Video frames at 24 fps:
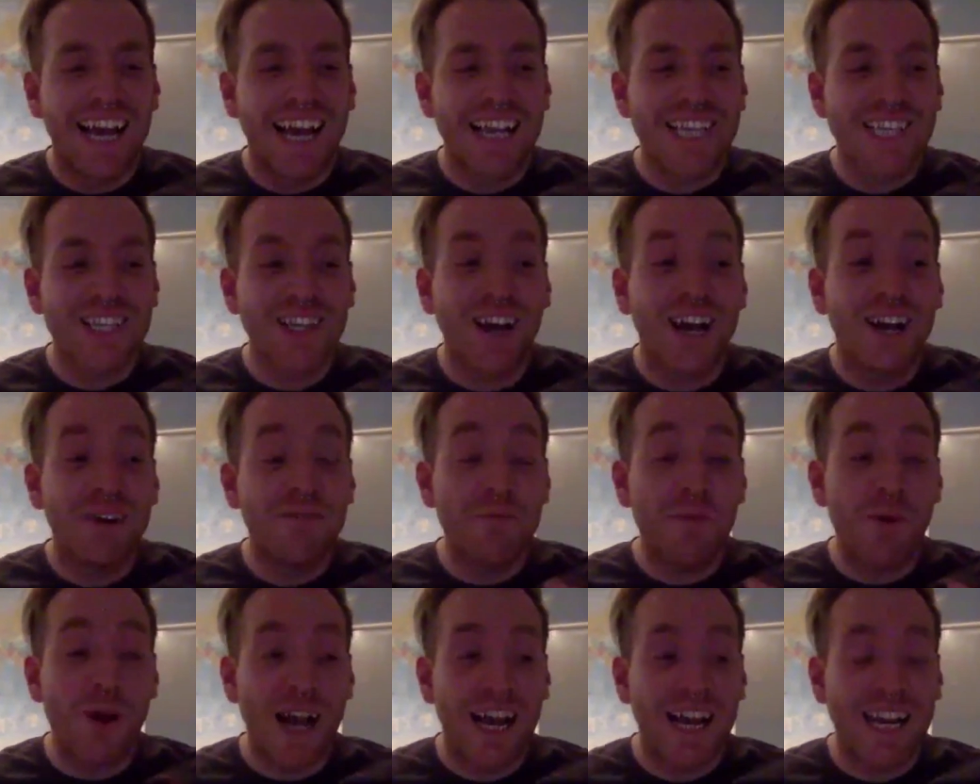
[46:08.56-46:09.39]
So
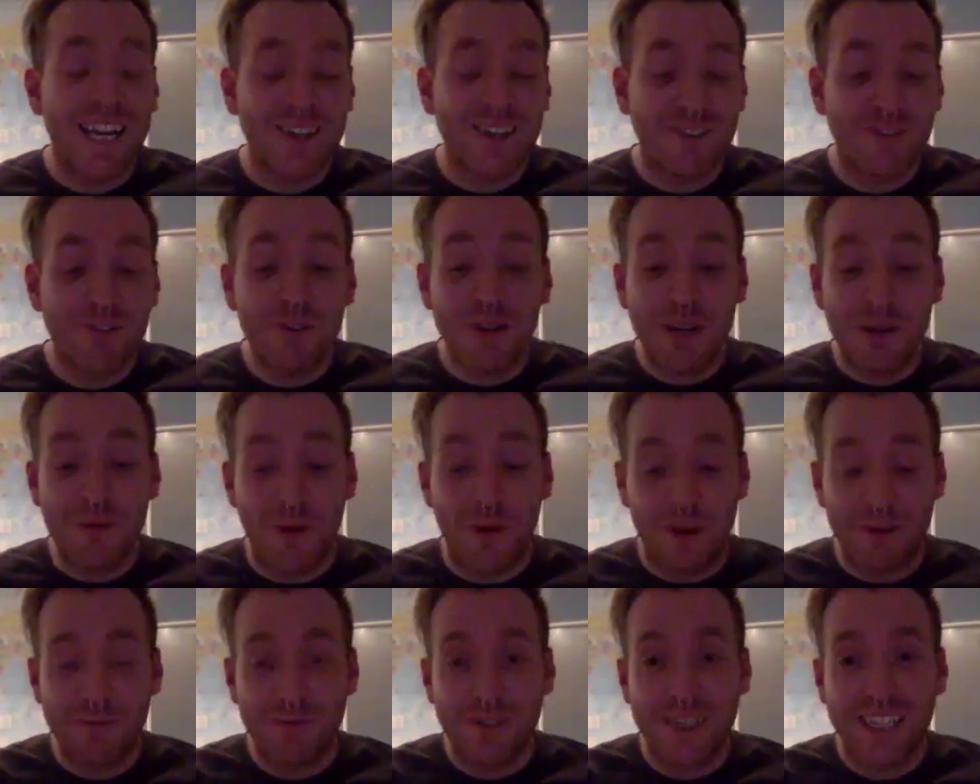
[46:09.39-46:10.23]
what I truly
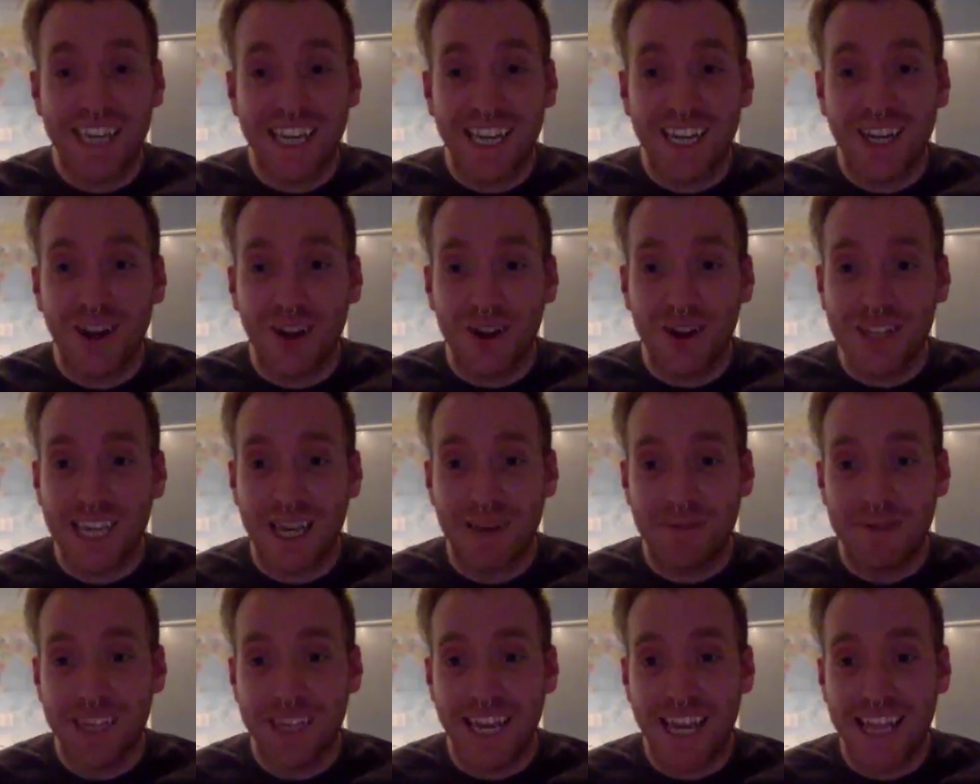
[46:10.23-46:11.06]
want would take a long
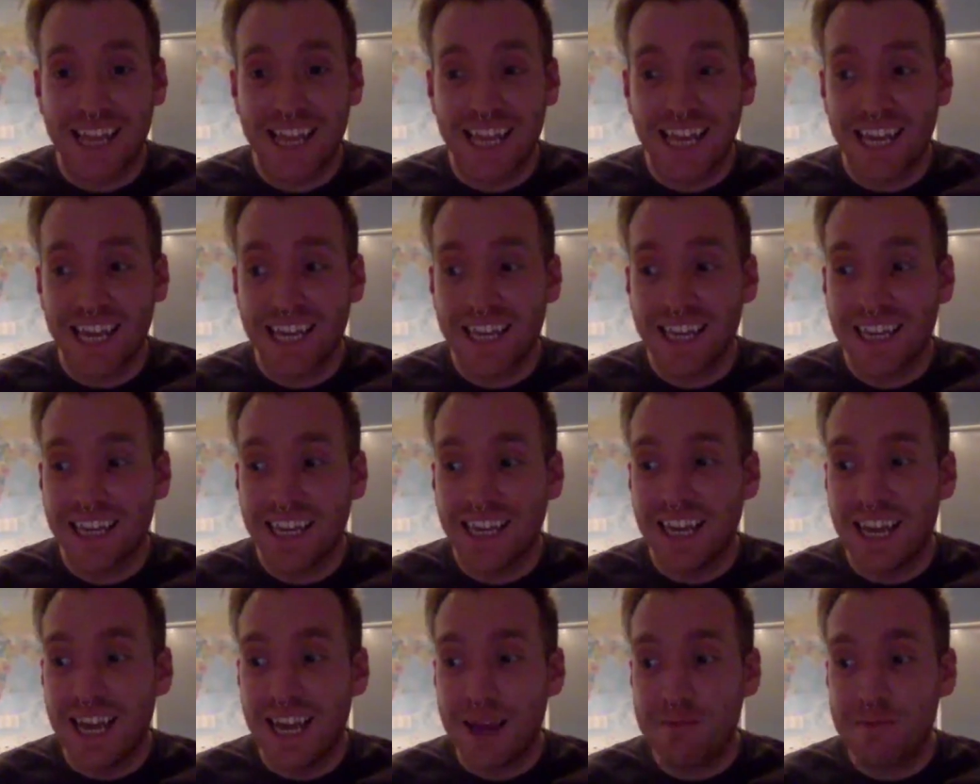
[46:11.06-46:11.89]
time to get there.
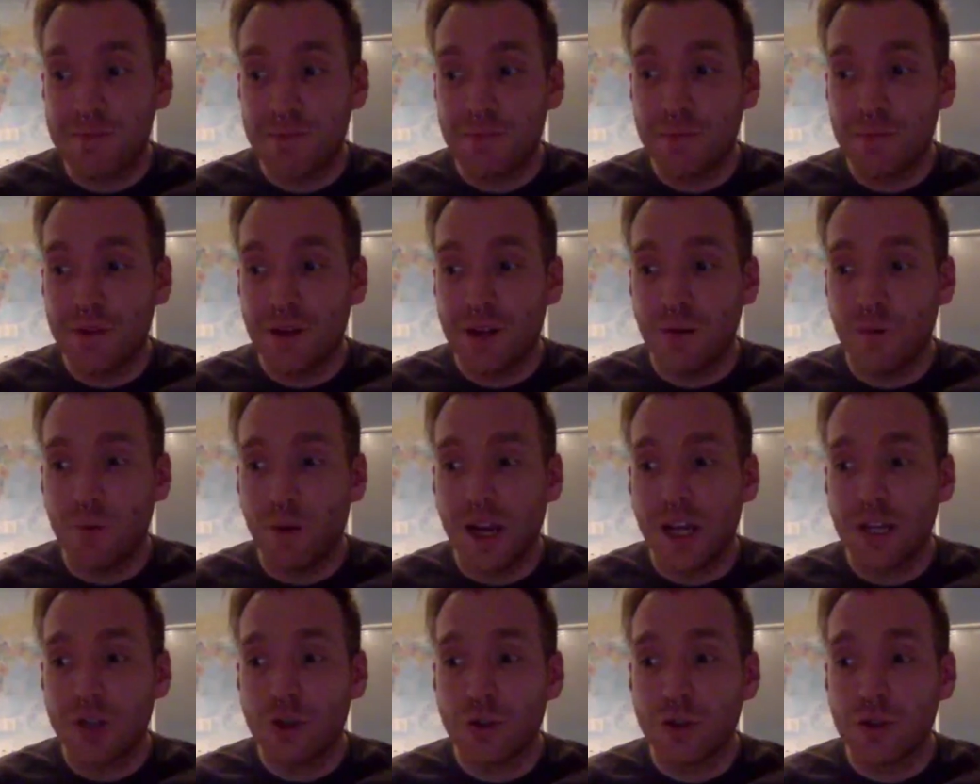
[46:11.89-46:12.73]
What
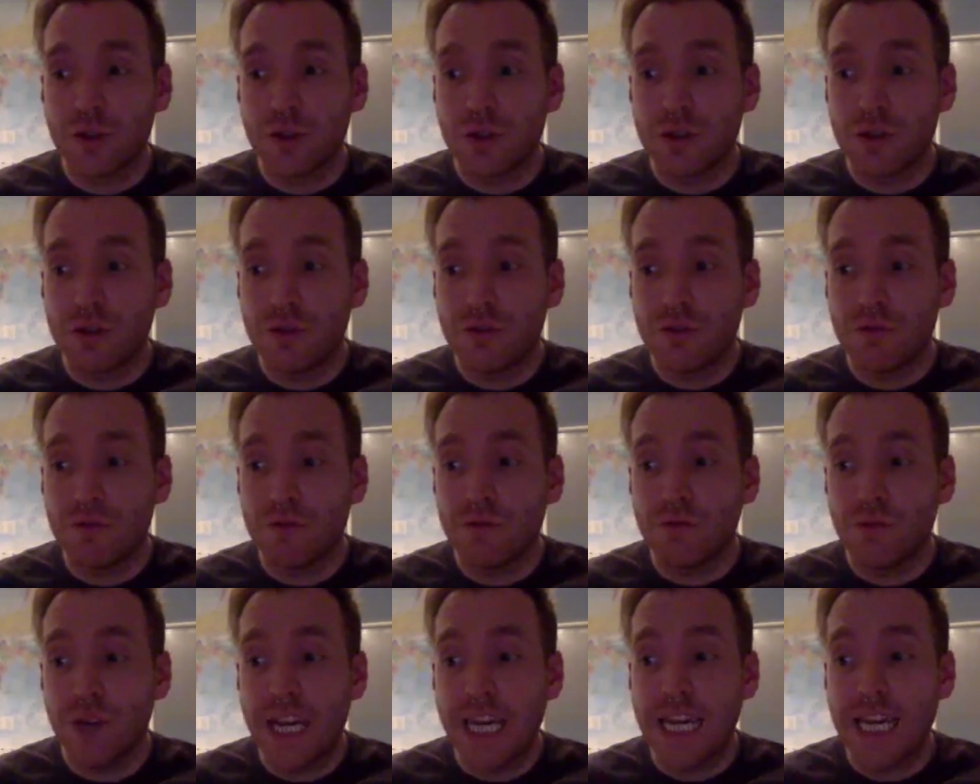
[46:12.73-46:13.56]
I
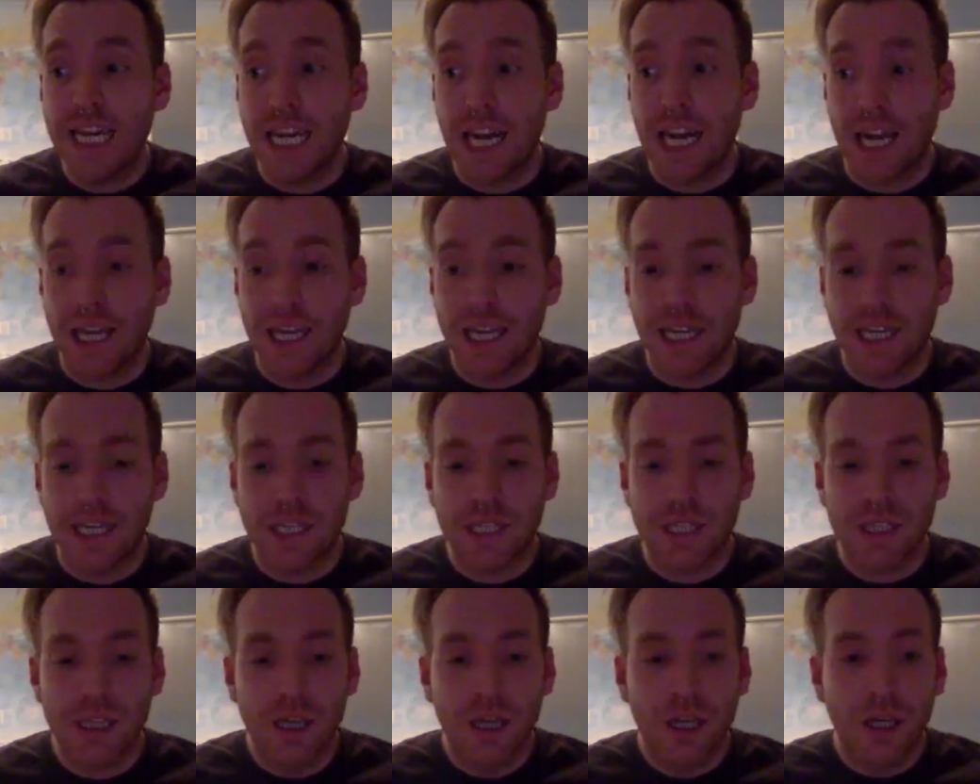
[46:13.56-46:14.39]
really like
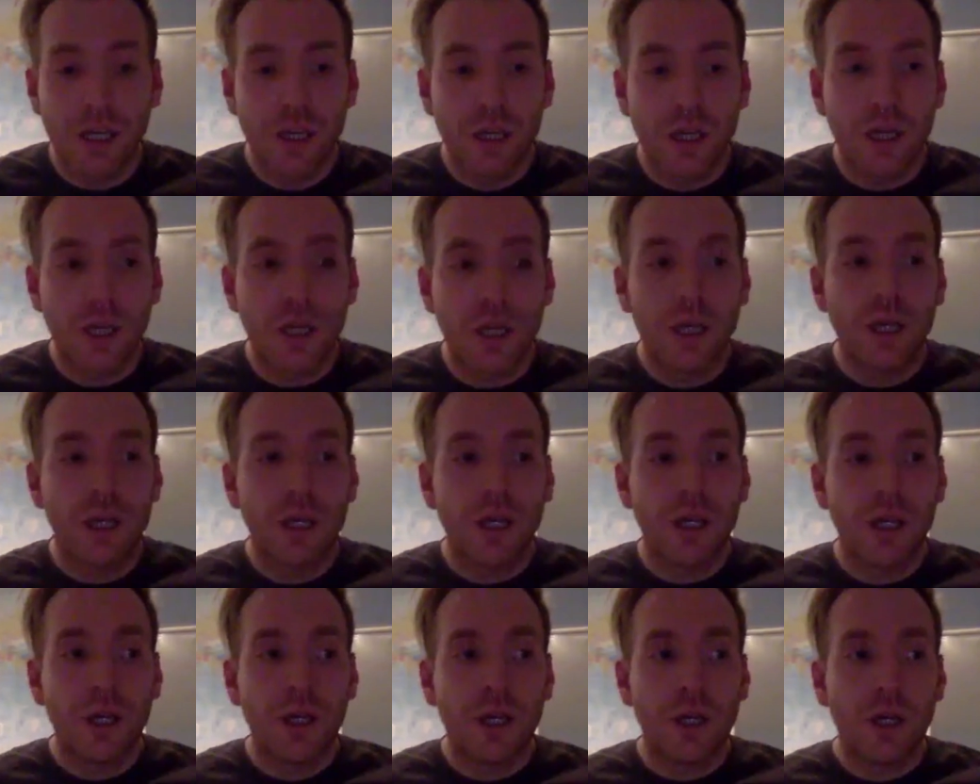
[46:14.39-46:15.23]
is
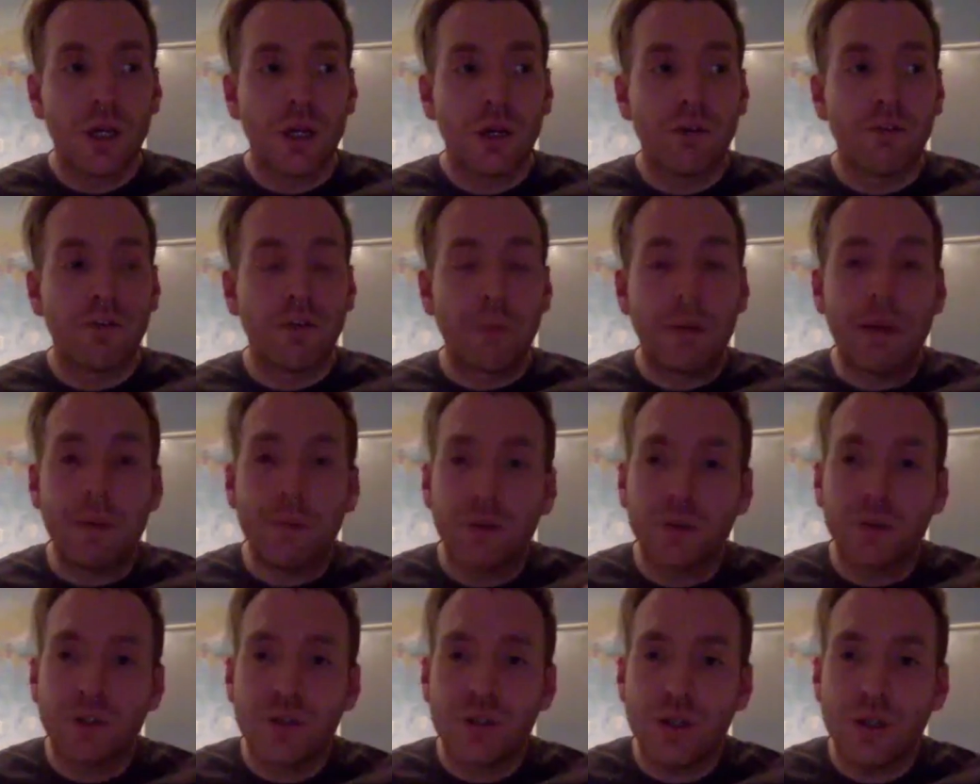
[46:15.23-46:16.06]
for
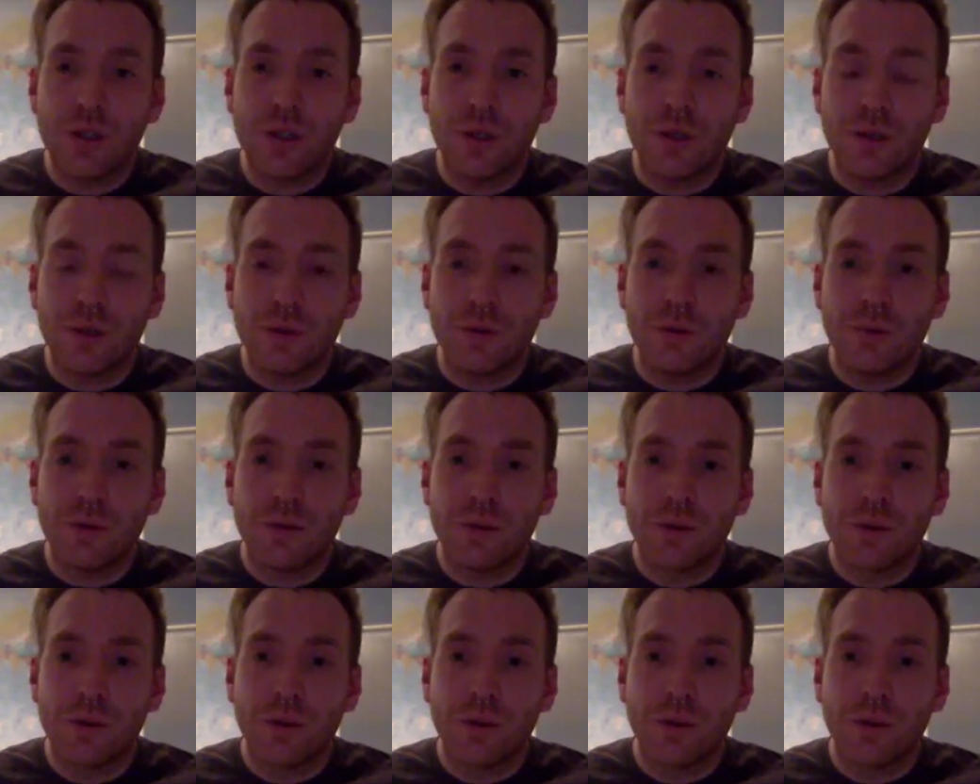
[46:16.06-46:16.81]
people to